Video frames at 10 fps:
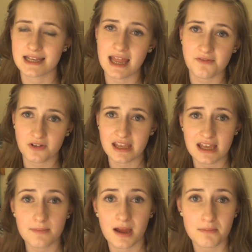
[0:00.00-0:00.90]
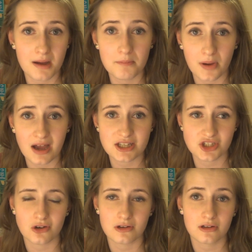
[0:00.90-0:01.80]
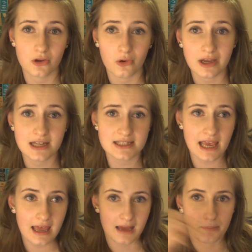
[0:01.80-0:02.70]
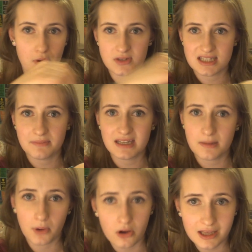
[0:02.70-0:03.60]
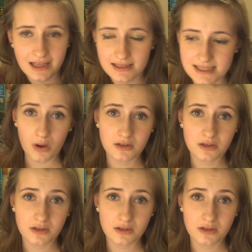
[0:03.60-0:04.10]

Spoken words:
and every year my mum buys chocolate coins and puts them in the pockets.